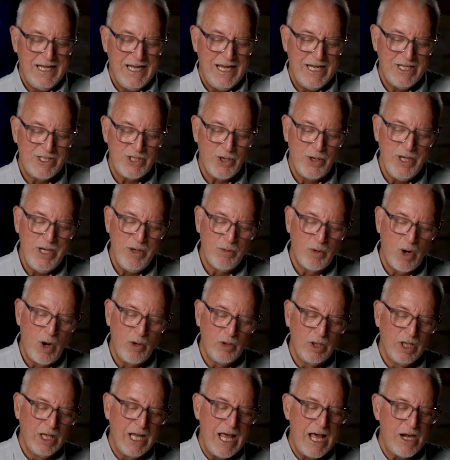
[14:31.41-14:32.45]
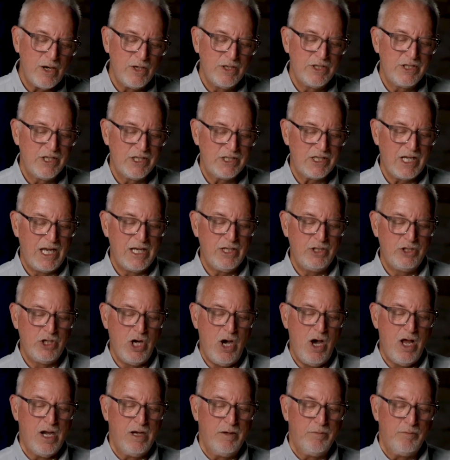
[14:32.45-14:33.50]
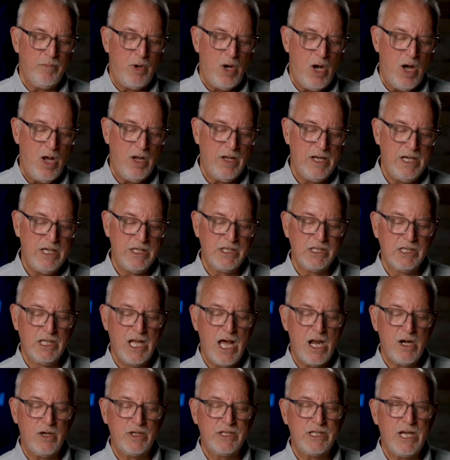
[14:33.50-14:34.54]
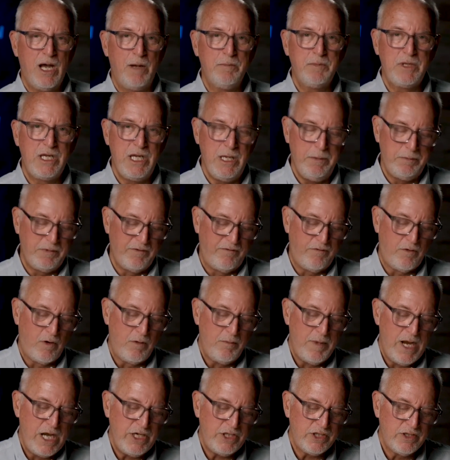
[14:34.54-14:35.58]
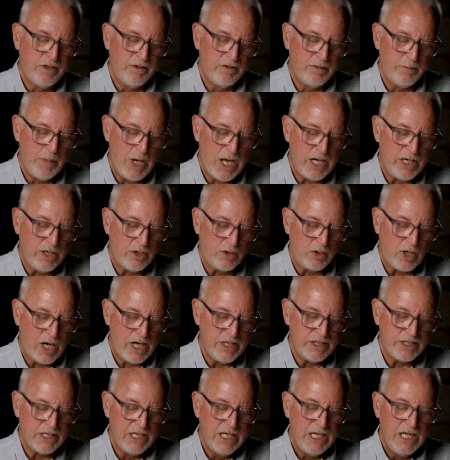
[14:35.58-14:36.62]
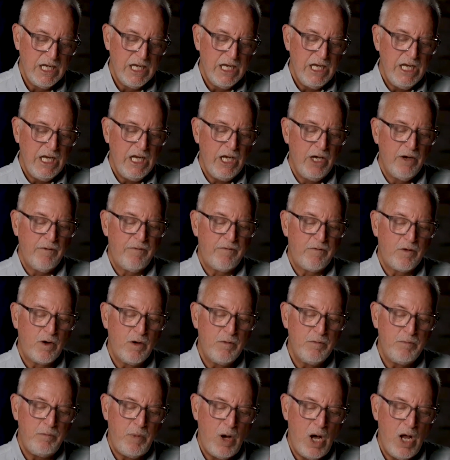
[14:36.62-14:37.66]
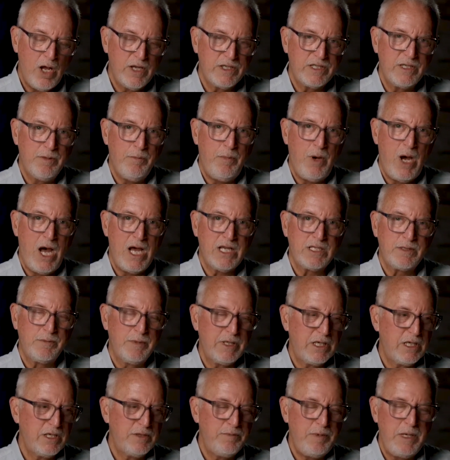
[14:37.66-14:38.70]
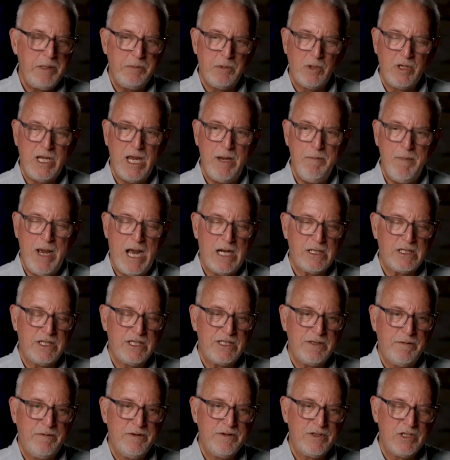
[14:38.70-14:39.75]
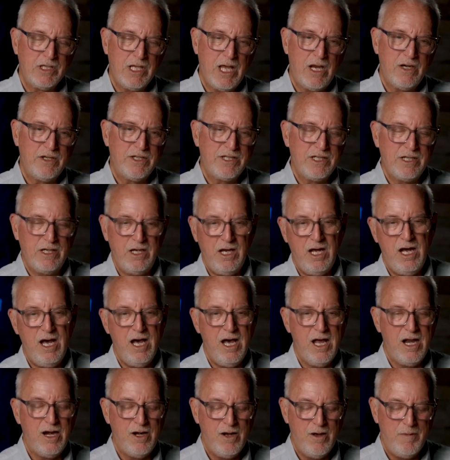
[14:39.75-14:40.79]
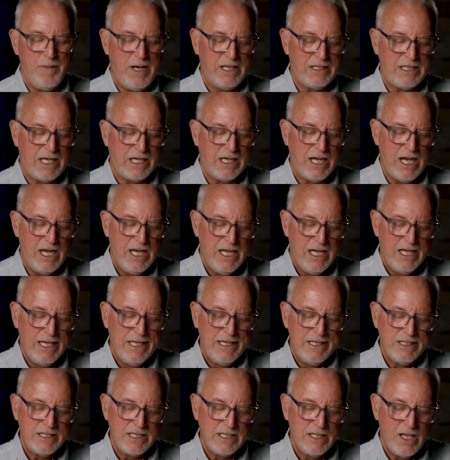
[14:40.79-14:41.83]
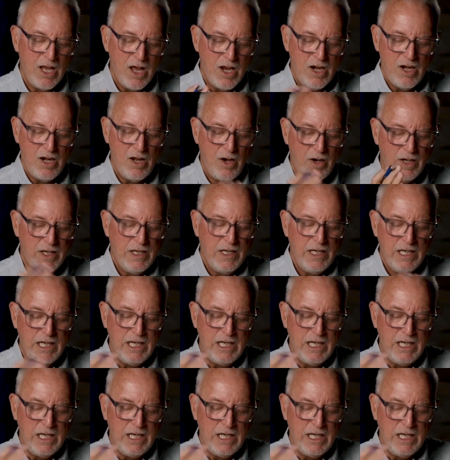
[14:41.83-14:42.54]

And so he wrote letters, just like John and Paul, and his letters helped keep the formation of the body of Christ. He affirmed Paul's apostle because people came back to some of his letters and said, I don't know about that guy. So said, no, no, no.